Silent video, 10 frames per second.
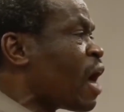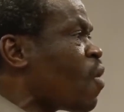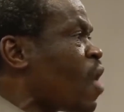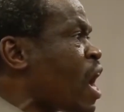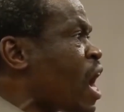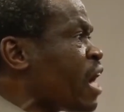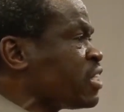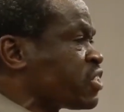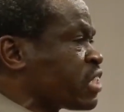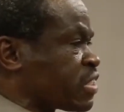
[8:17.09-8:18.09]
our
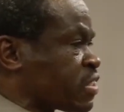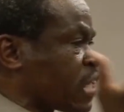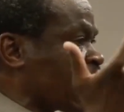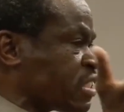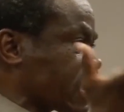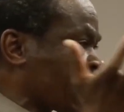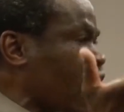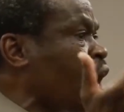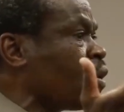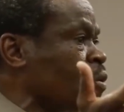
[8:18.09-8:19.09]
ancestors, the
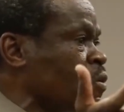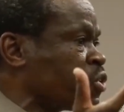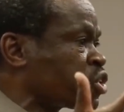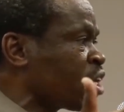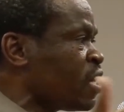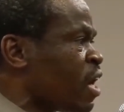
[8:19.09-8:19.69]
Gauls.